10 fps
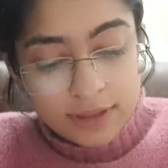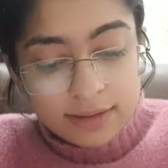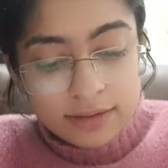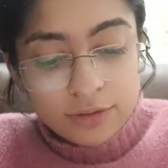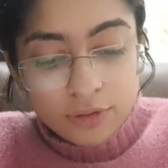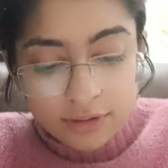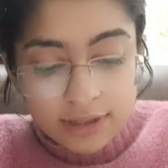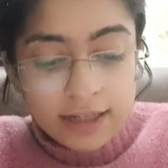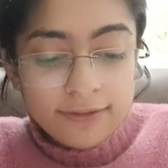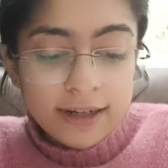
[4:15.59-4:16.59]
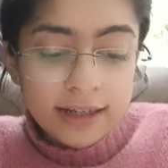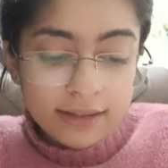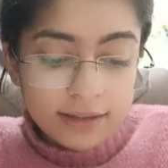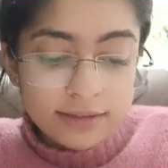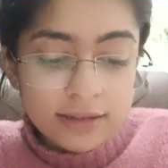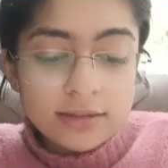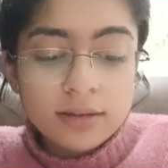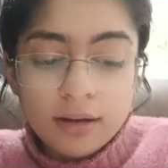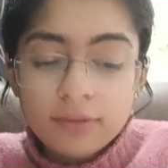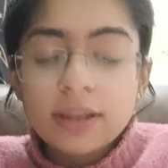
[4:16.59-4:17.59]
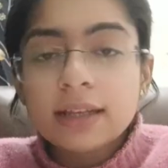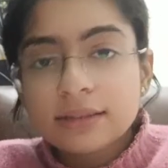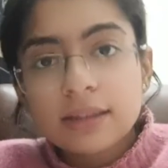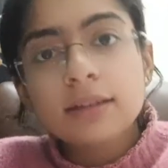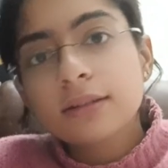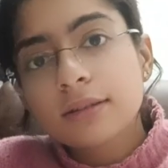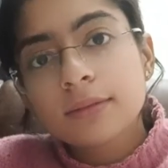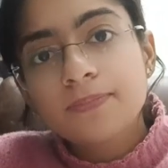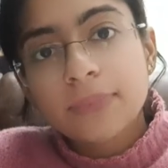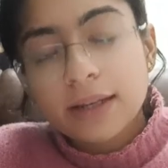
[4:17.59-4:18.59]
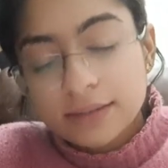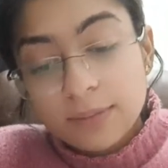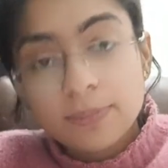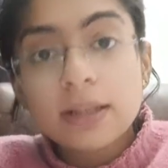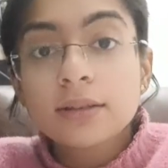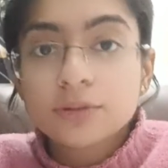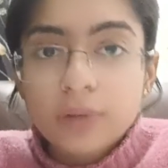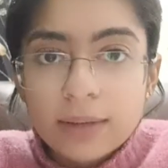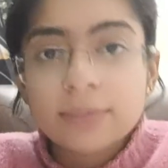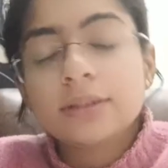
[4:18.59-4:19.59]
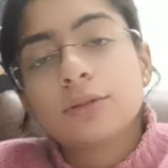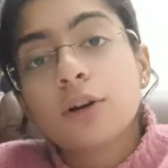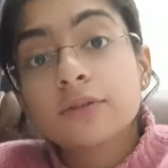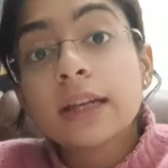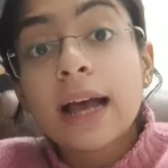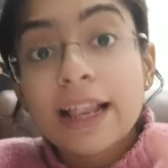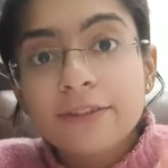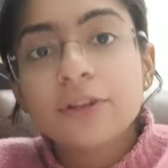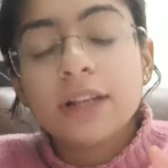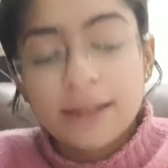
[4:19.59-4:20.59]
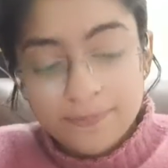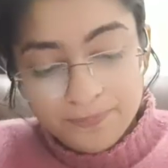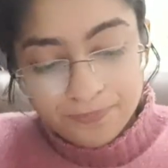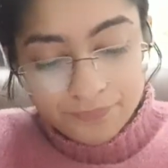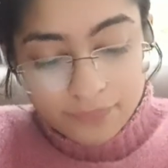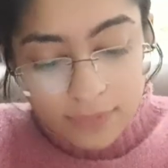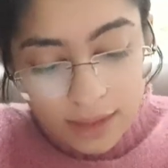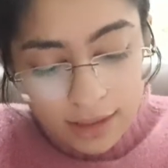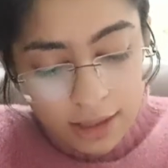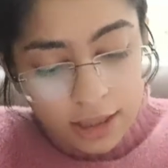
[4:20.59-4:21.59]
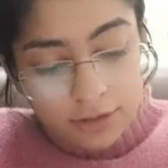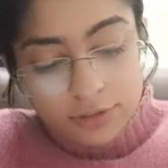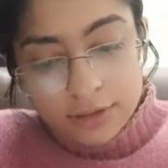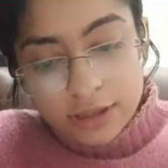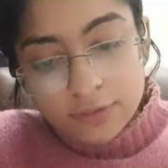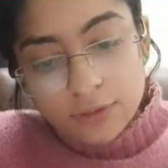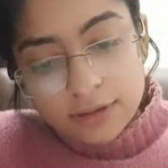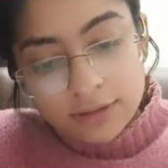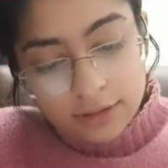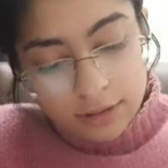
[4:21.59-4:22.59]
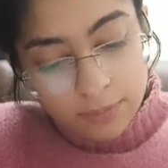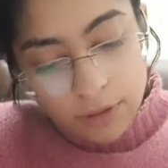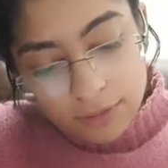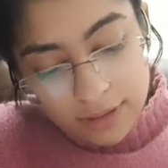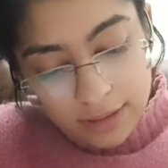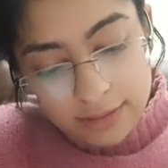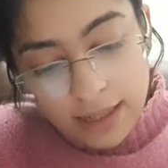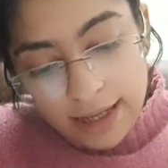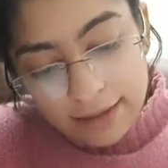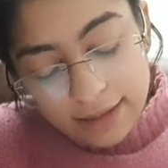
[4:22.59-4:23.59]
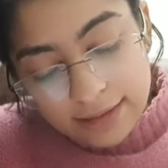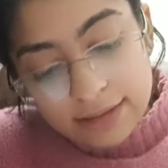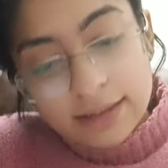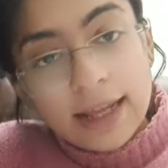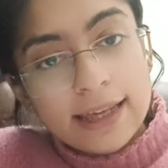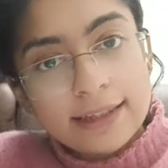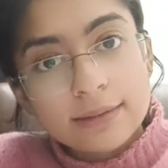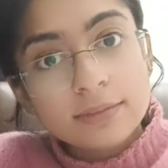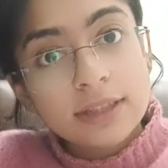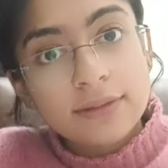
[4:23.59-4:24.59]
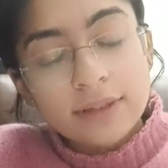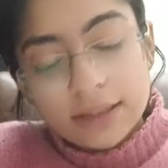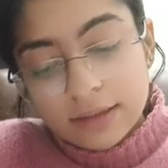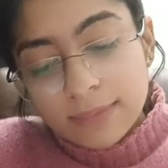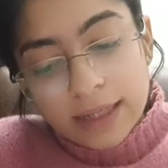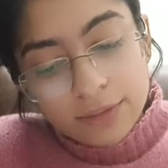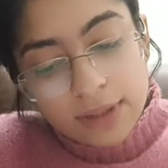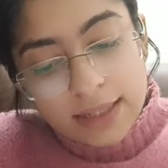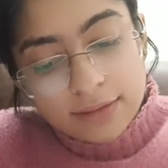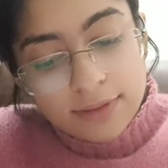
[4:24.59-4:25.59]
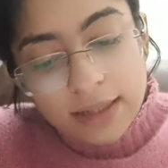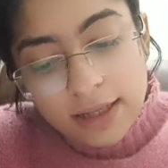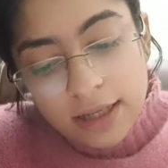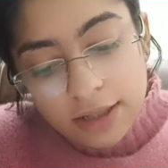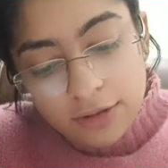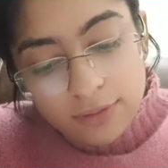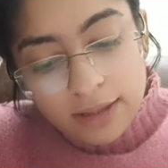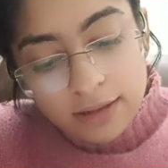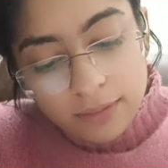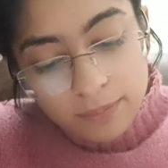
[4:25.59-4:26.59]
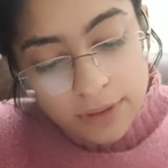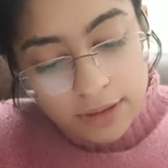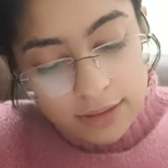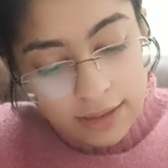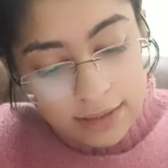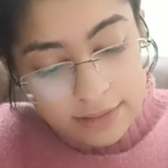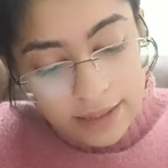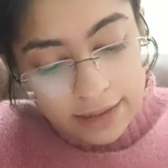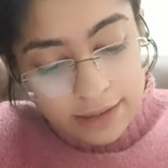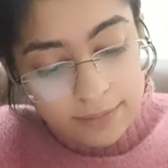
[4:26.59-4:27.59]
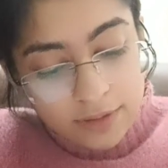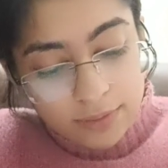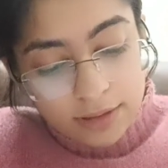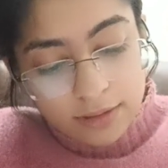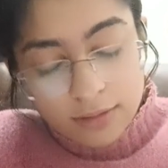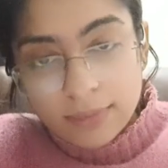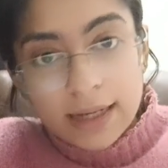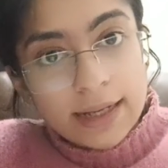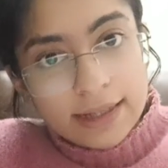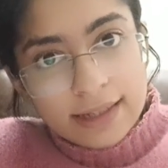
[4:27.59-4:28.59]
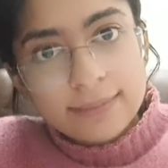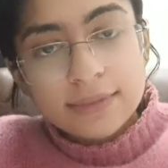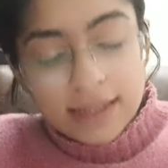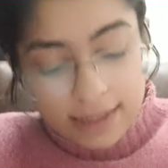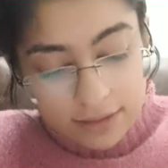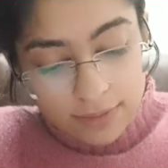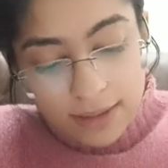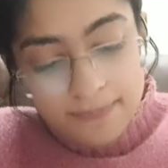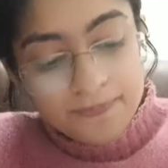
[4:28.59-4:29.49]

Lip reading: This is pseudostratified and this is we can see the simple squamous of the alveoli. So this was about this. These are the diagrams given in the manual as well. You can compare these diagrams with my diagrams as well.